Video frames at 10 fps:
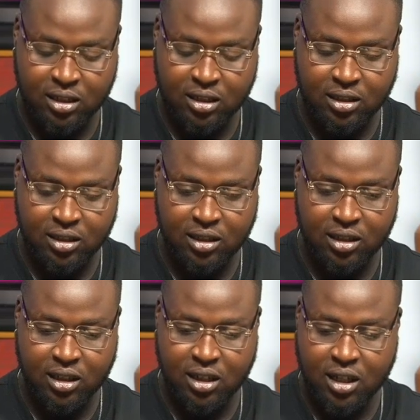And
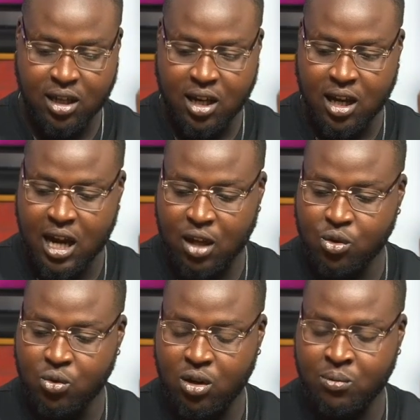I
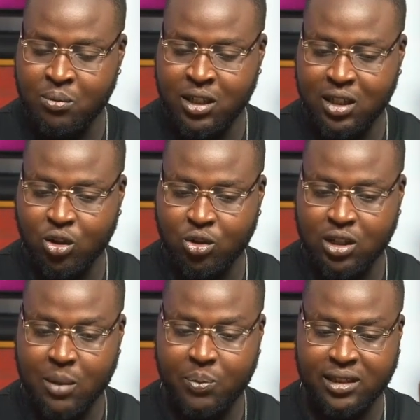don't want to make
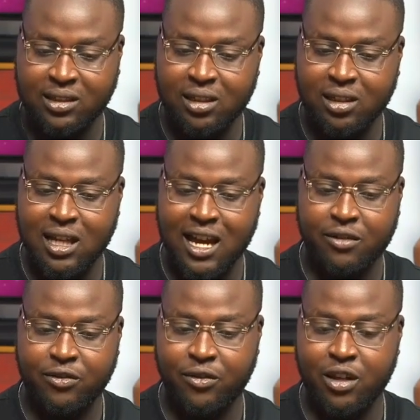another person's
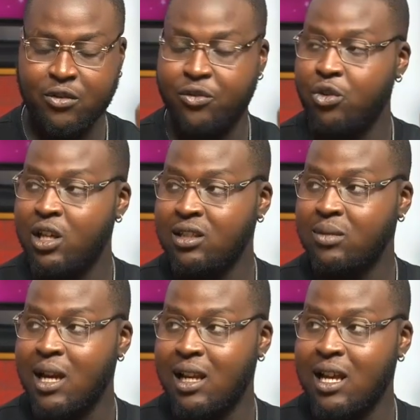life influence
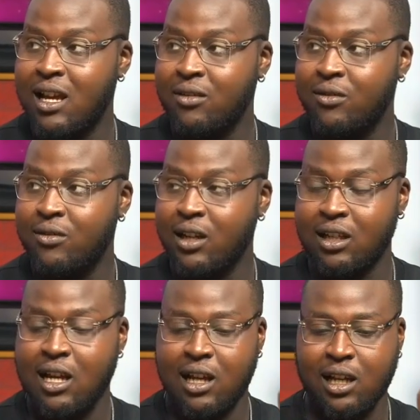my life. I
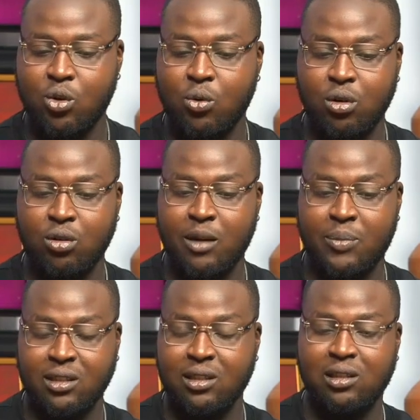don't want another
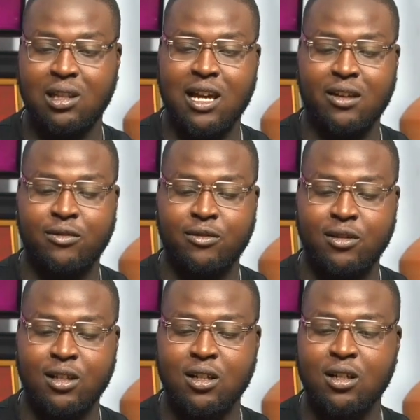person's life
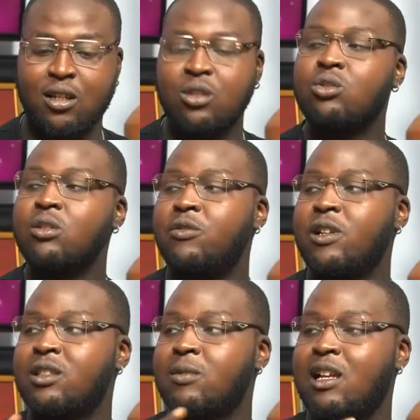to
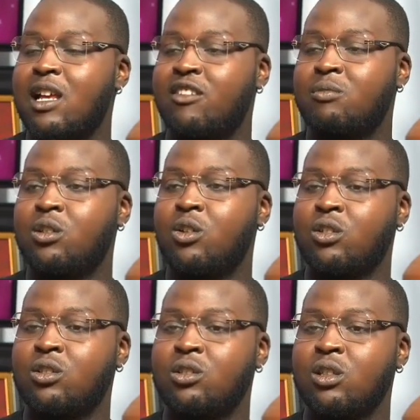influence my life,
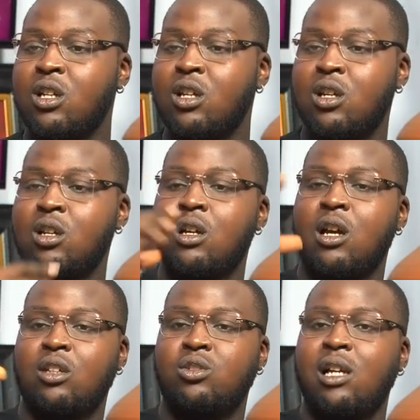because
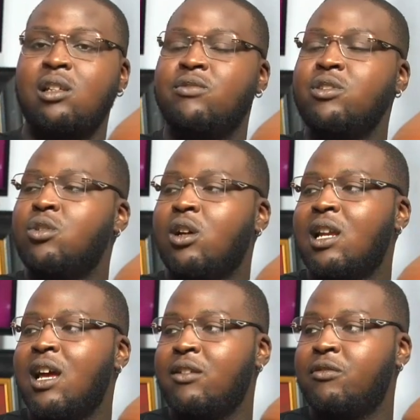as you are living your
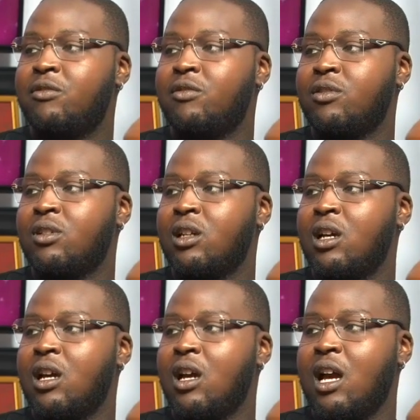life,
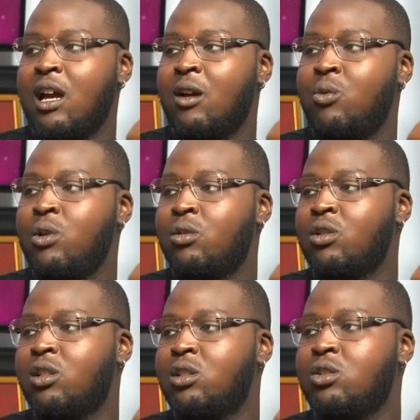I will
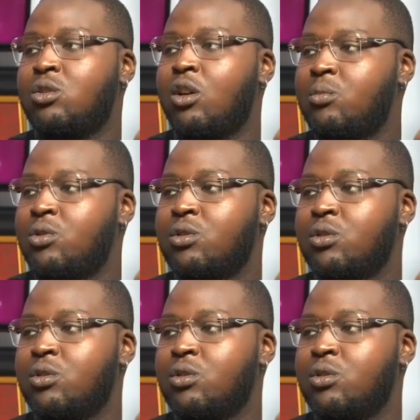not disturb you.